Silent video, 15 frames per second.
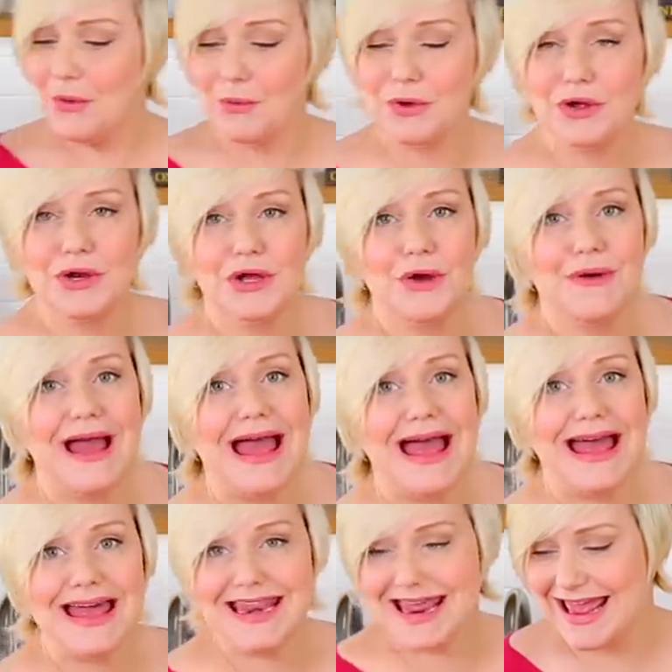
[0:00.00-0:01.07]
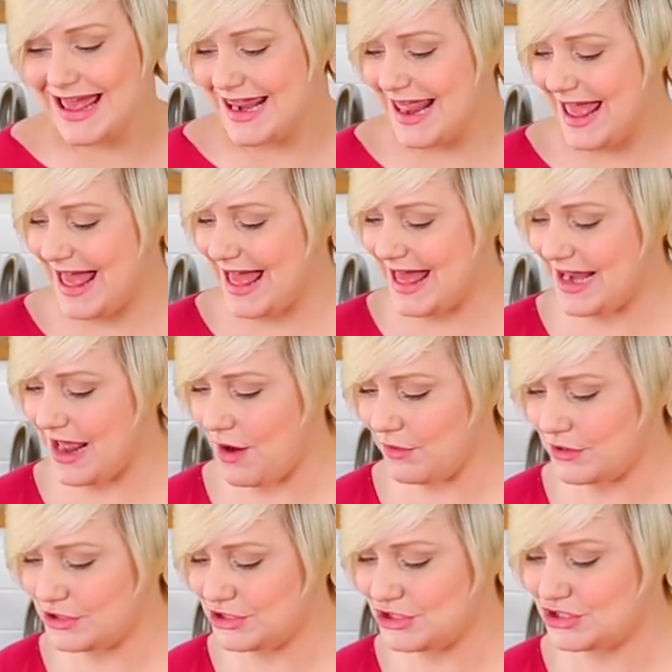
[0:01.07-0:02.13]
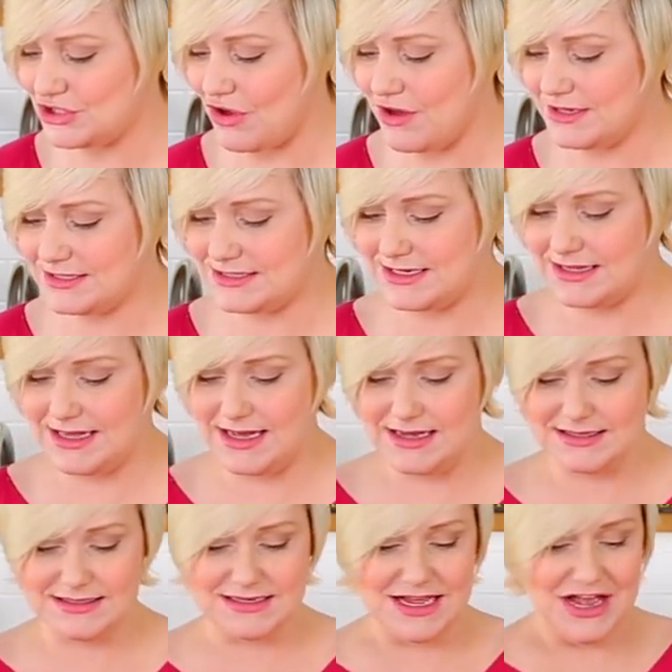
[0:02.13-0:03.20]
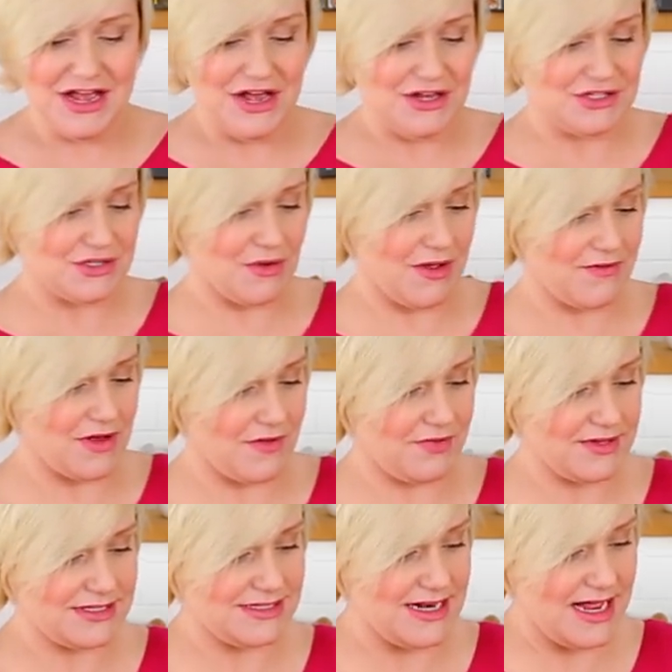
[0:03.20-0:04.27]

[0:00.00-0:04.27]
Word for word: we're gonna go ahead and add our sauce to this. So I've got this